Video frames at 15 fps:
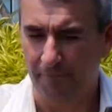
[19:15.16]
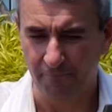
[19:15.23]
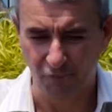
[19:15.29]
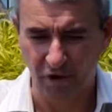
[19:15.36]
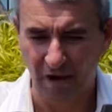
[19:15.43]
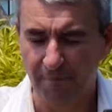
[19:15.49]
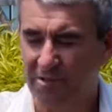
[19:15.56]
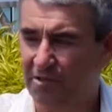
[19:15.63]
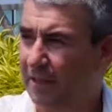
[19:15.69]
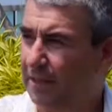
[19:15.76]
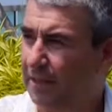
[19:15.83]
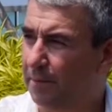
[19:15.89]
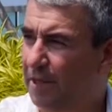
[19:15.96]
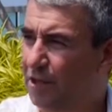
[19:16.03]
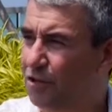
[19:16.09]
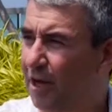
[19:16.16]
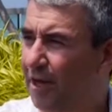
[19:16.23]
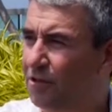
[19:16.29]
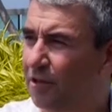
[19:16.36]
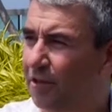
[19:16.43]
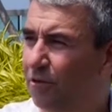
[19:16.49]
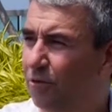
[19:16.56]
Yep, right beside the beach,
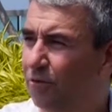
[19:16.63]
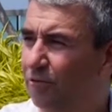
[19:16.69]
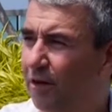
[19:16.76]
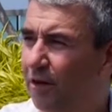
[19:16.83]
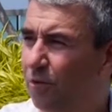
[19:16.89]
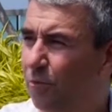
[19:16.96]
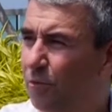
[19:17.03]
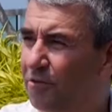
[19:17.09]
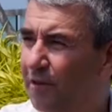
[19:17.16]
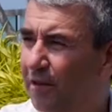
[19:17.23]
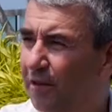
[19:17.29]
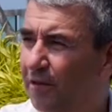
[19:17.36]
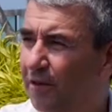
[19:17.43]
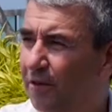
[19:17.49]
actually, right almost there.